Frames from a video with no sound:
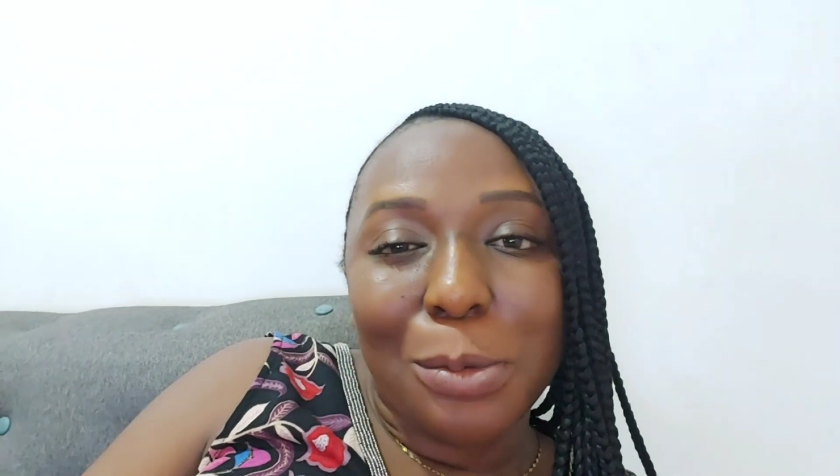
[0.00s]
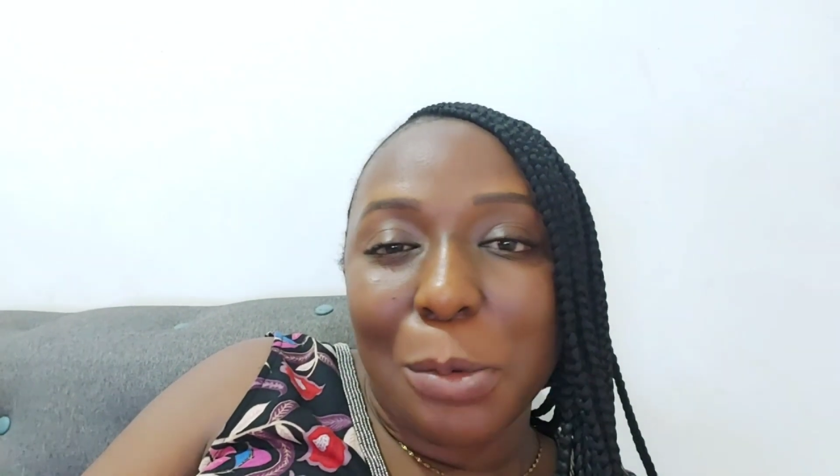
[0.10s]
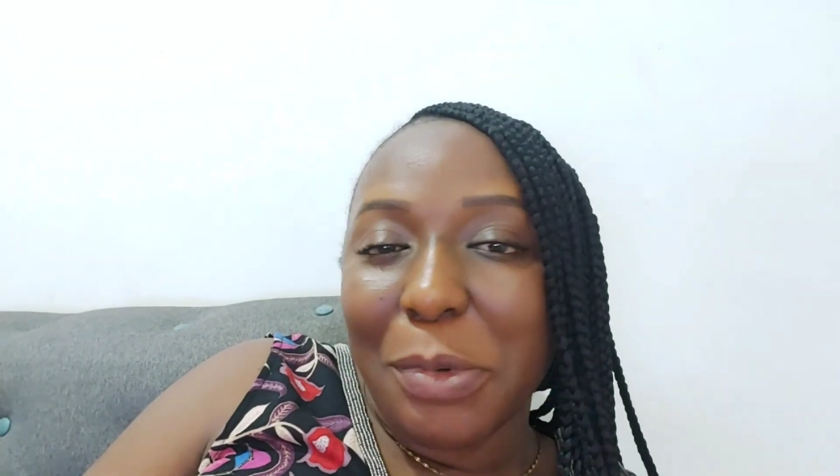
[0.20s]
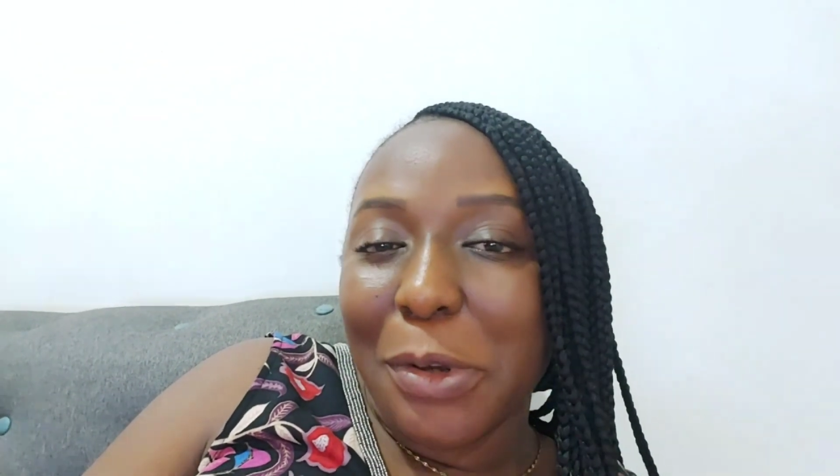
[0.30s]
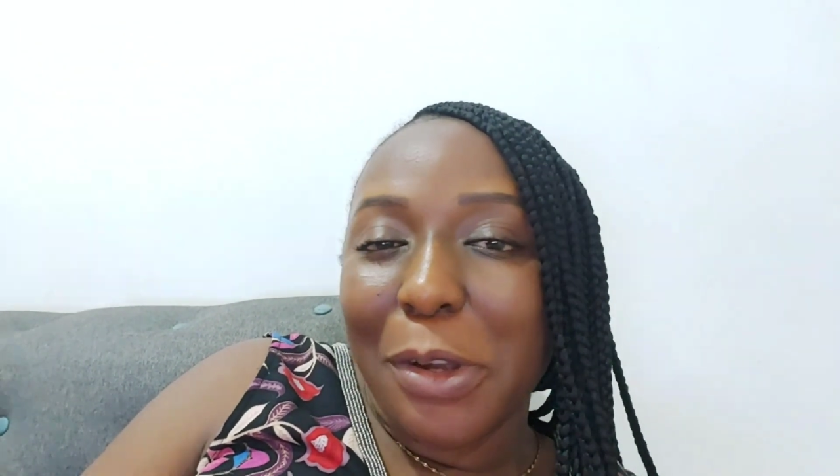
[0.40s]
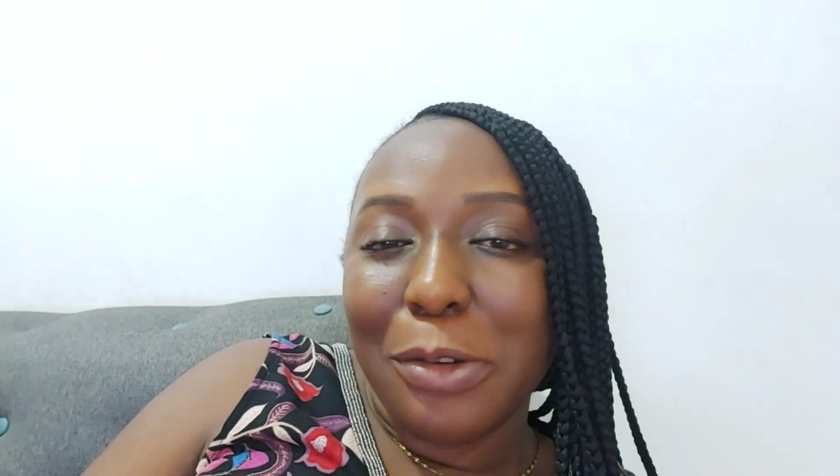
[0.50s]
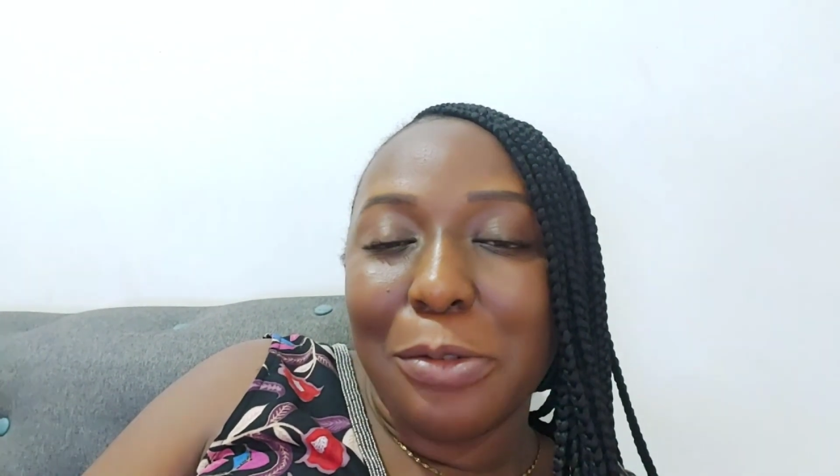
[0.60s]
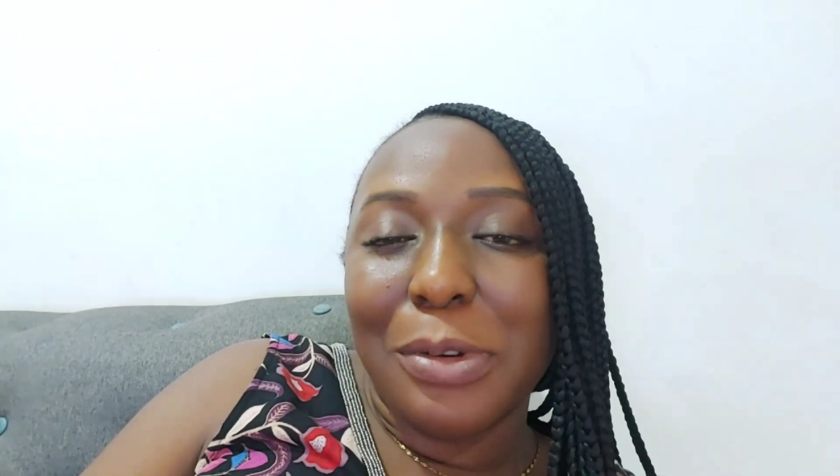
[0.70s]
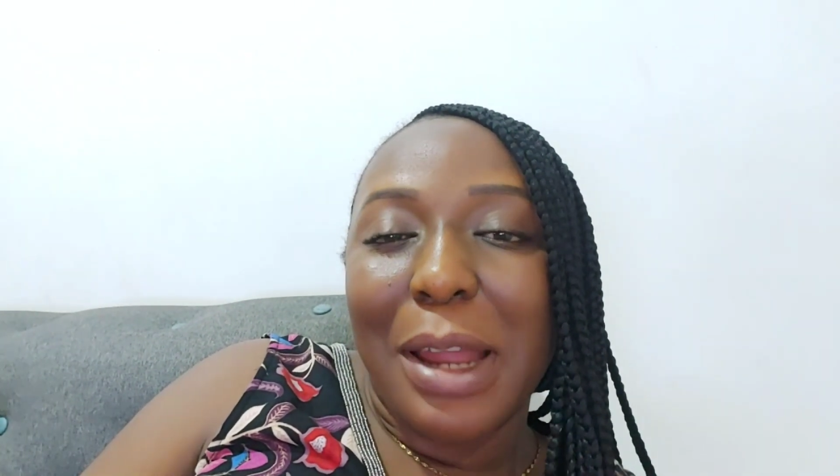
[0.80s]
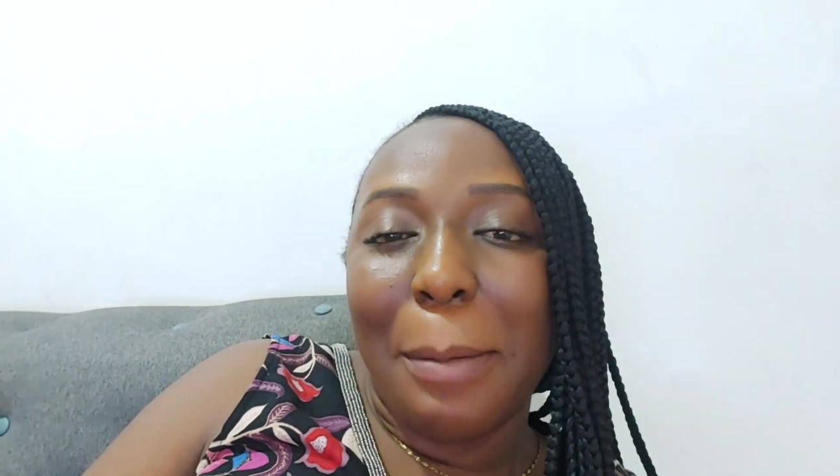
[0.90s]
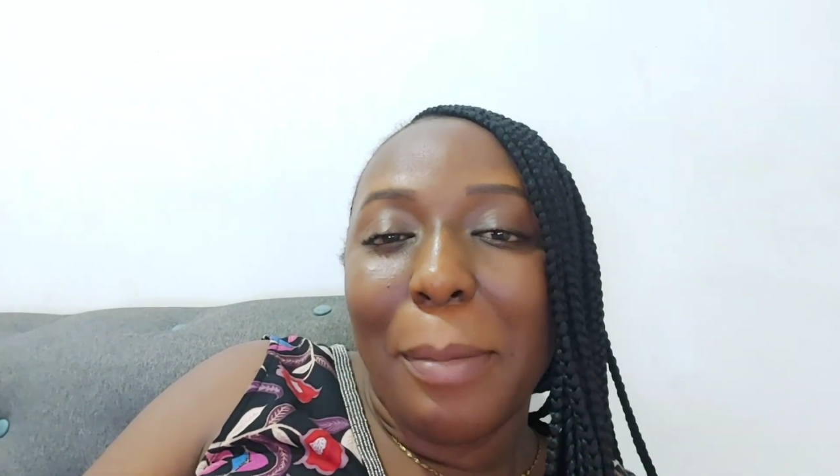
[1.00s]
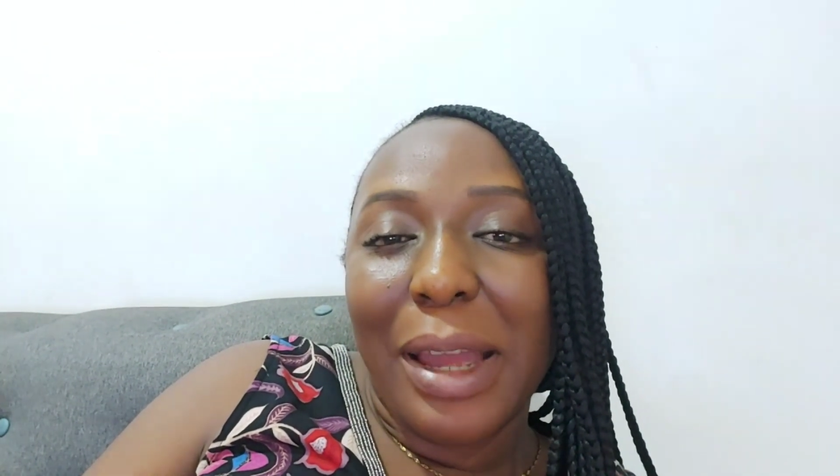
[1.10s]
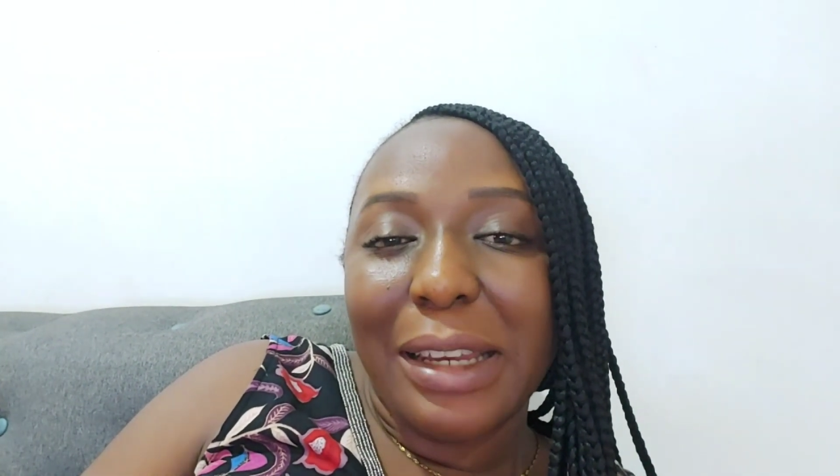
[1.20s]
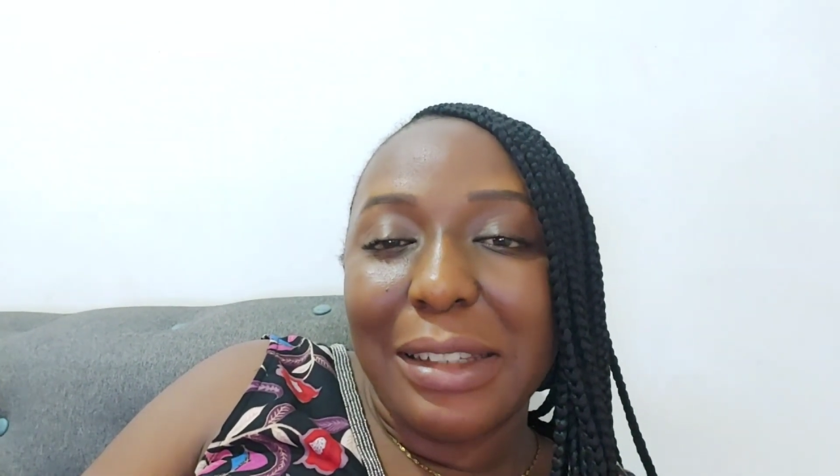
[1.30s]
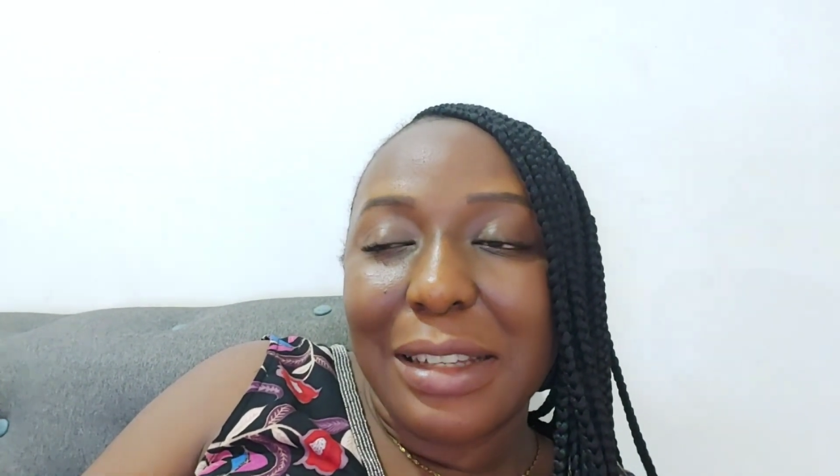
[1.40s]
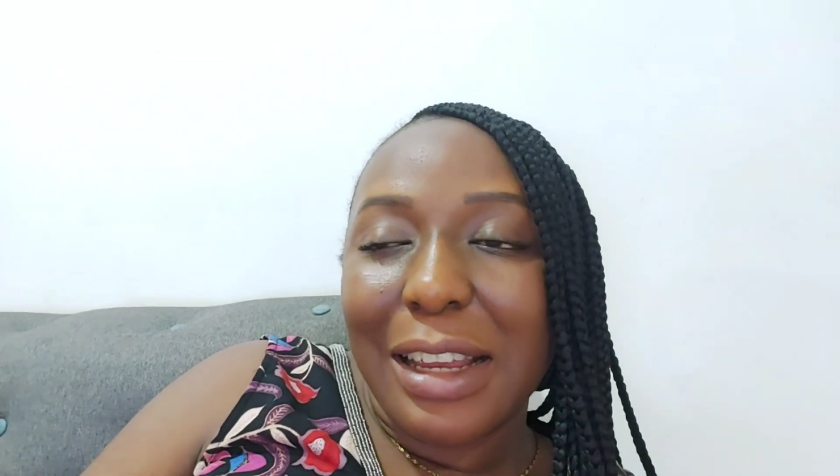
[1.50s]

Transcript: will be going through their mind.